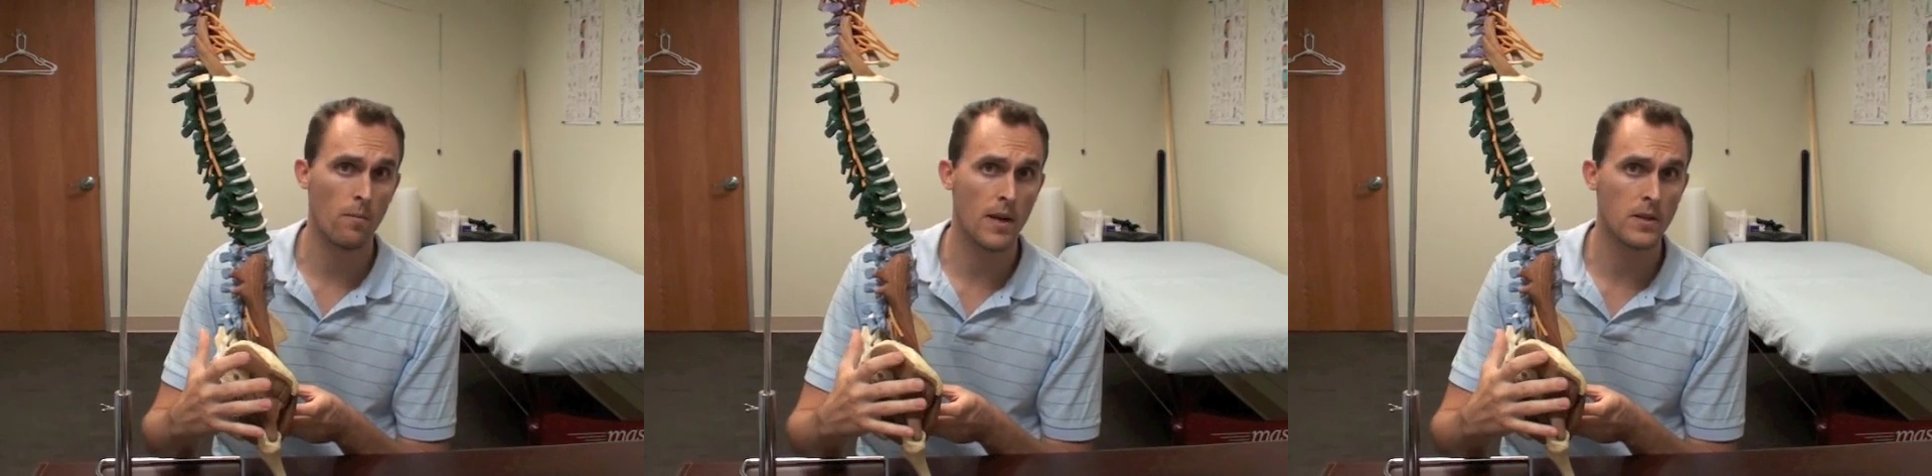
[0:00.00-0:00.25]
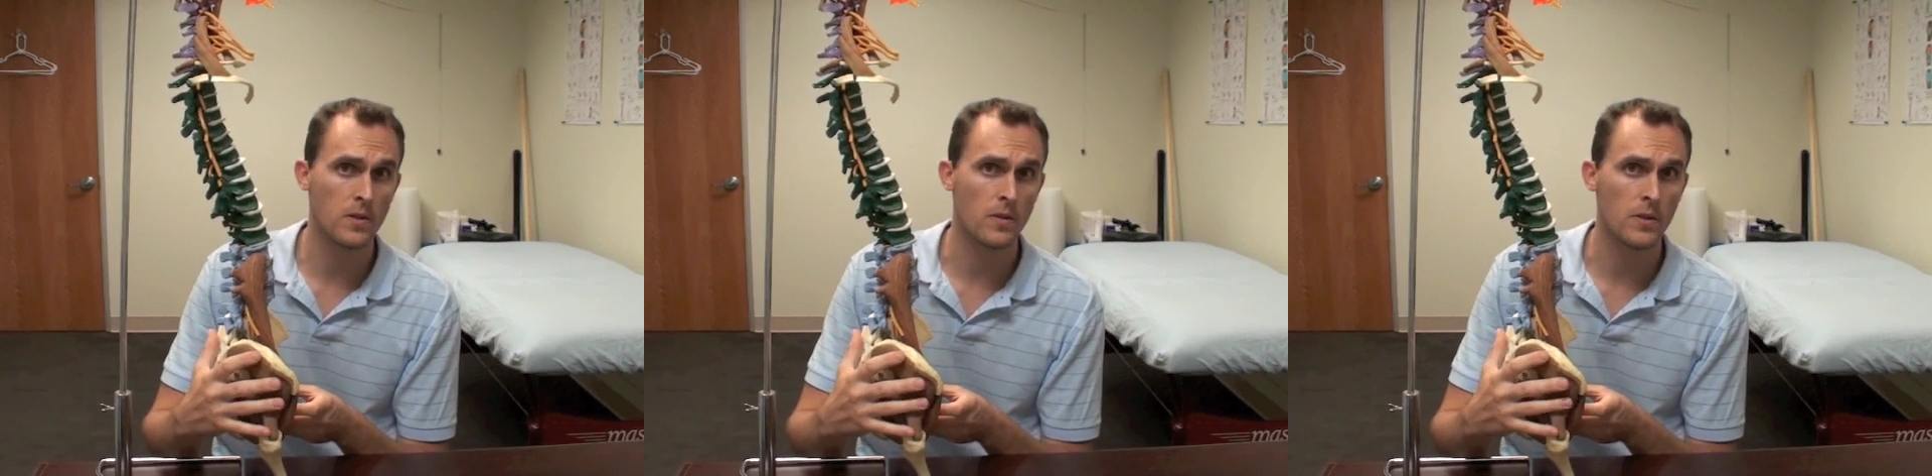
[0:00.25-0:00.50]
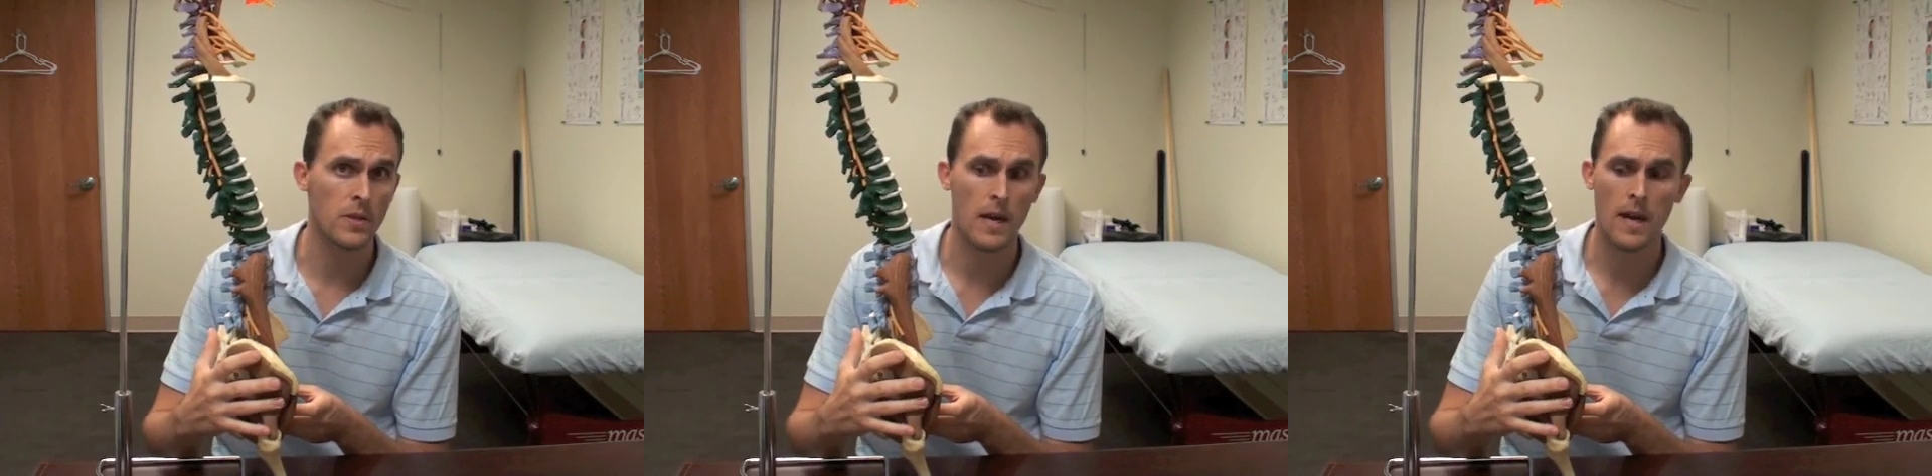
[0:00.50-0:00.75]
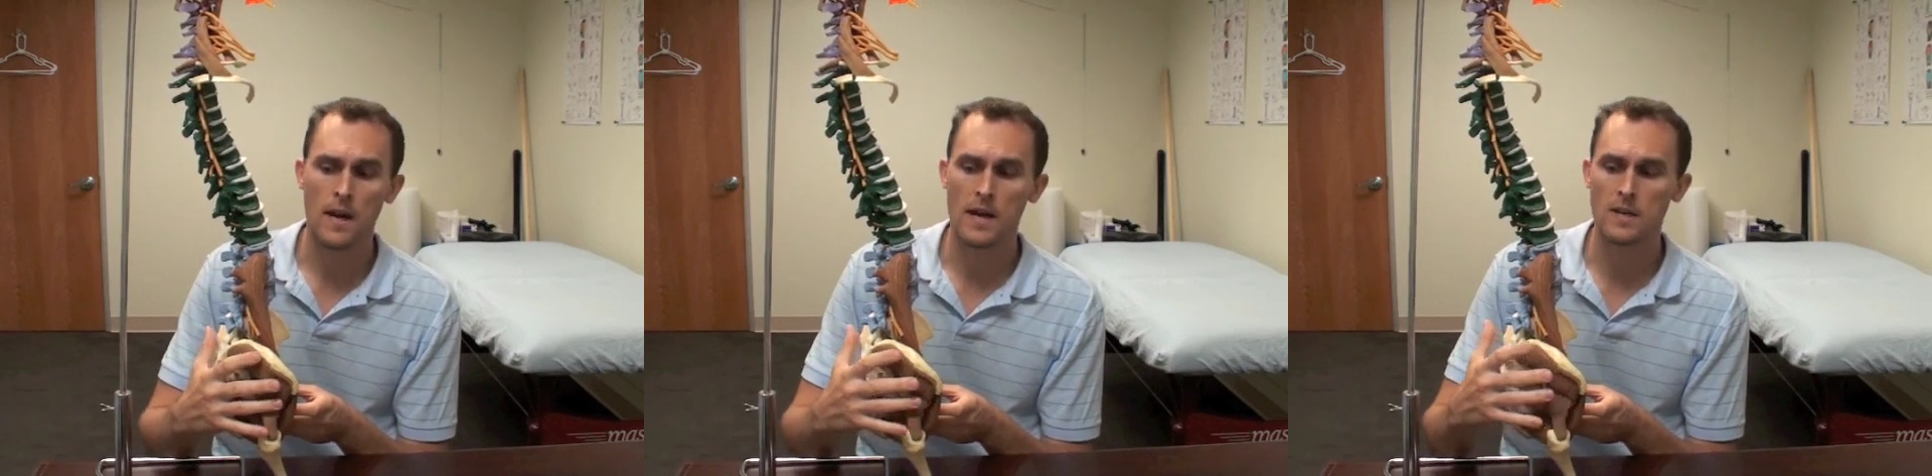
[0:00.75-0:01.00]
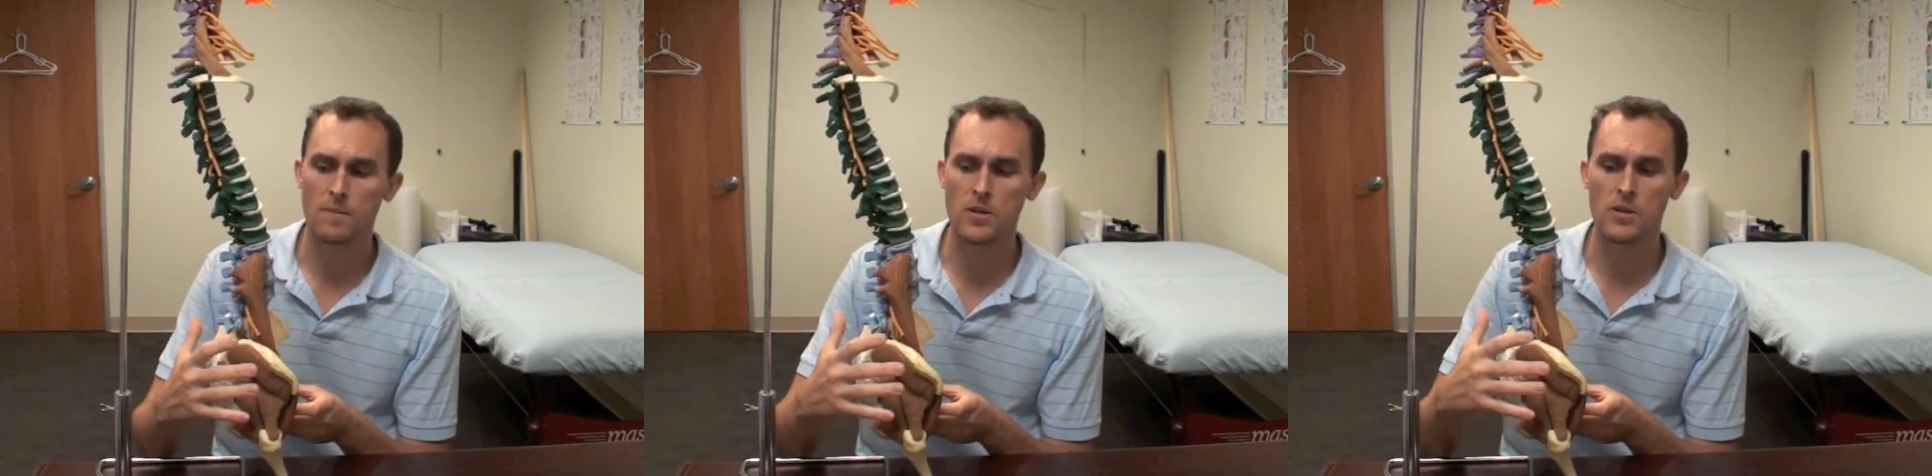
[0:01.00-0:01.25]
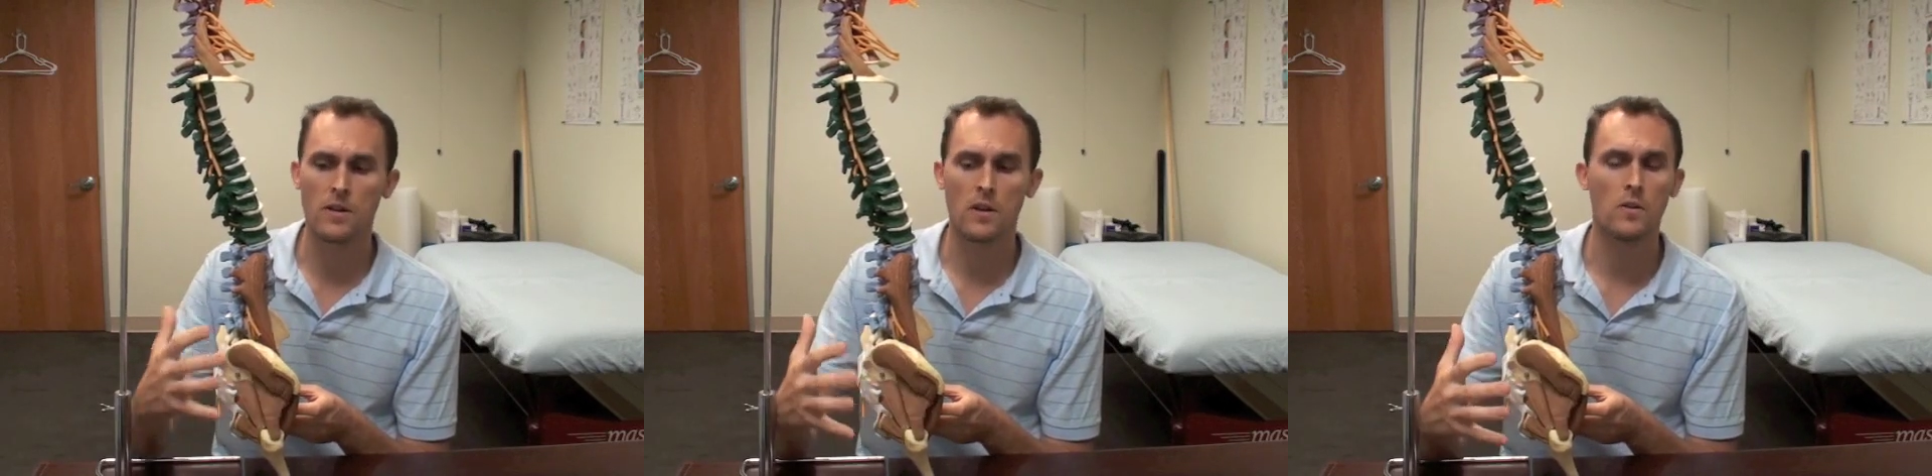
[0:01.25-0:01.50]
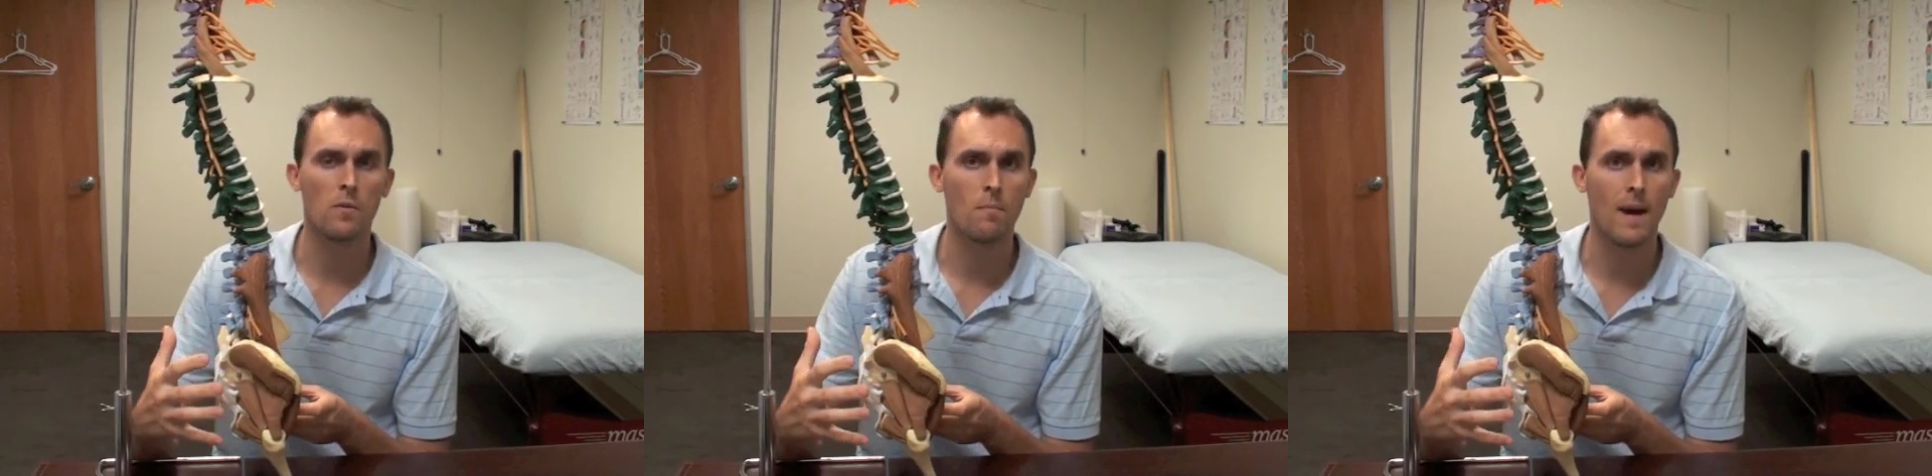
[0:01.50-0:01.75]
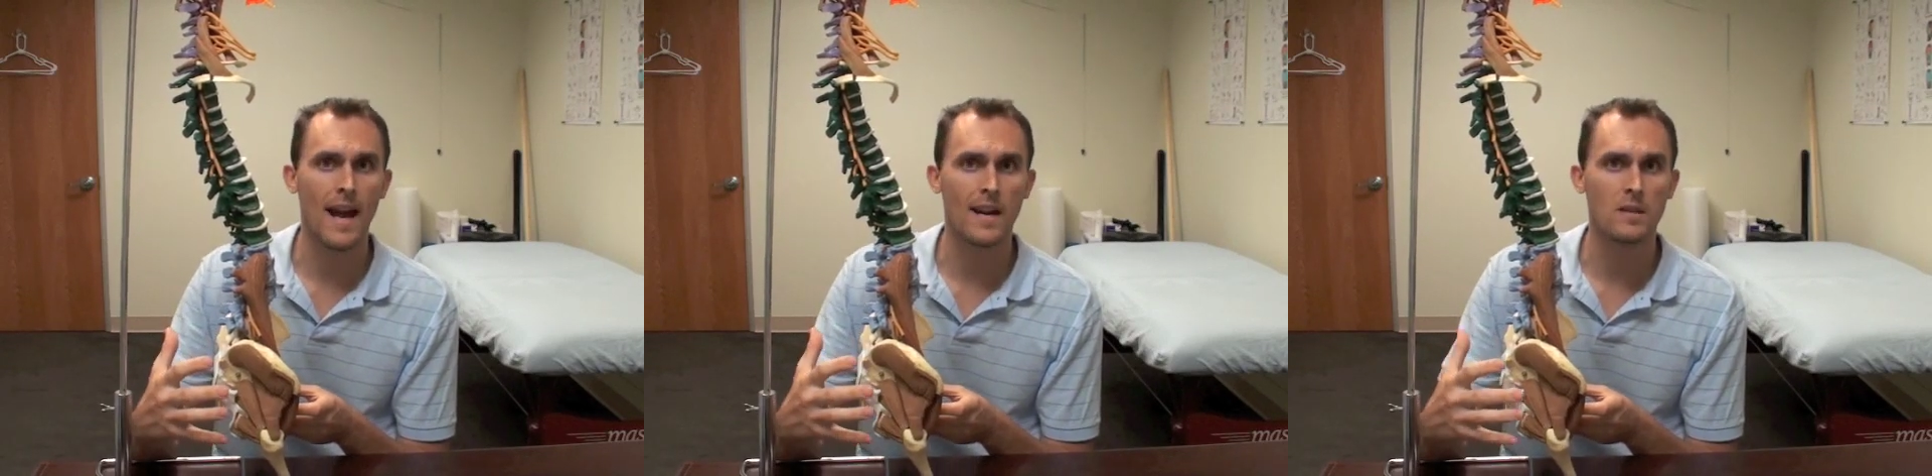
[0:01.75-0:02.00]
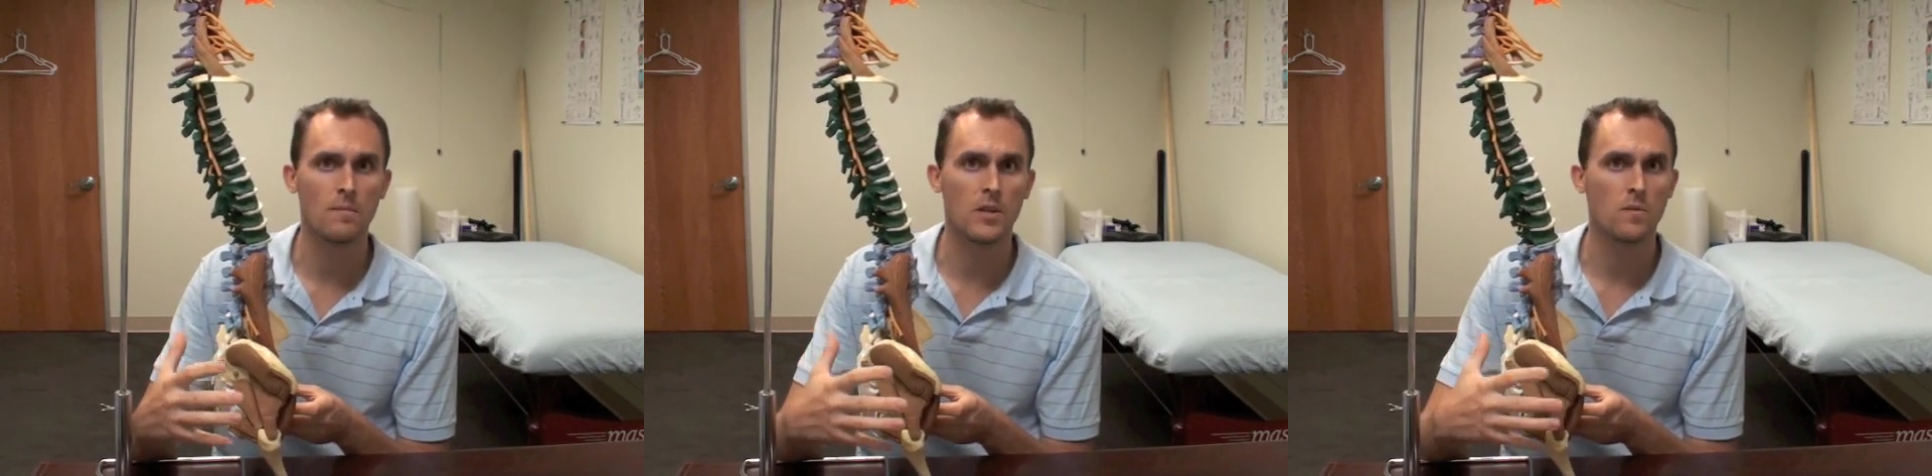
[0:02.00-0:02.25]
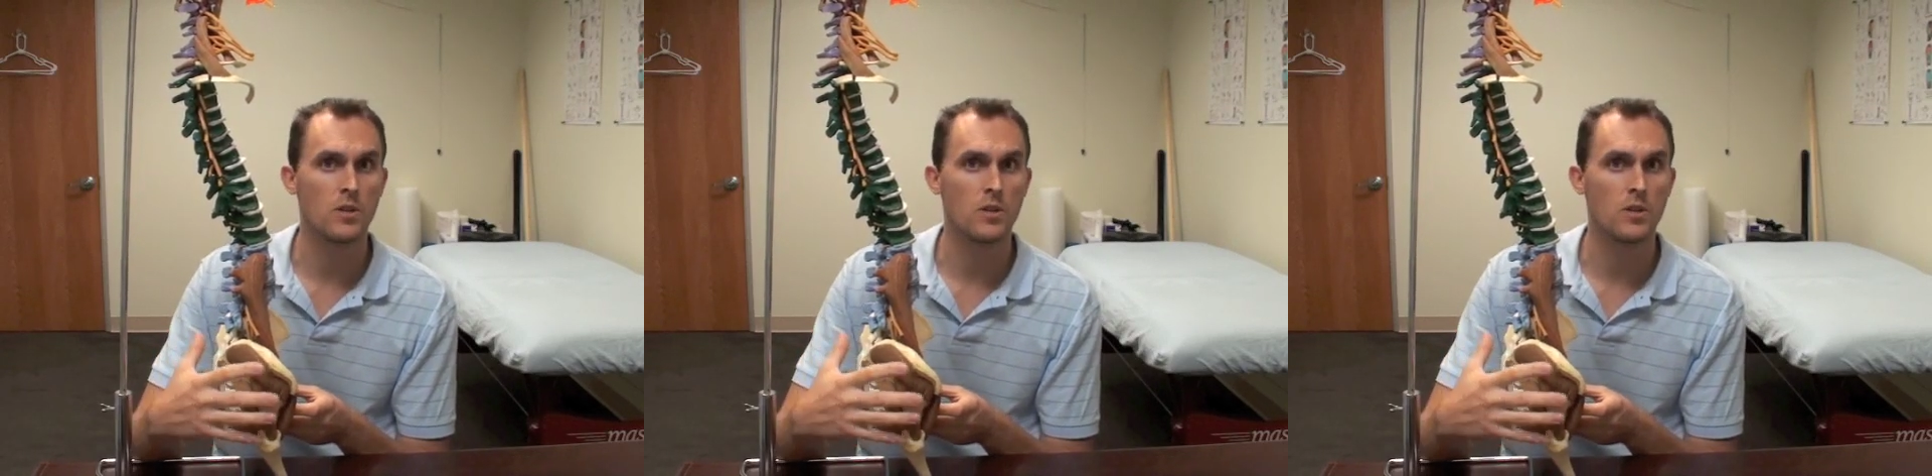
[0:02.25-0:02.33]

muscles, especially the glute maximus,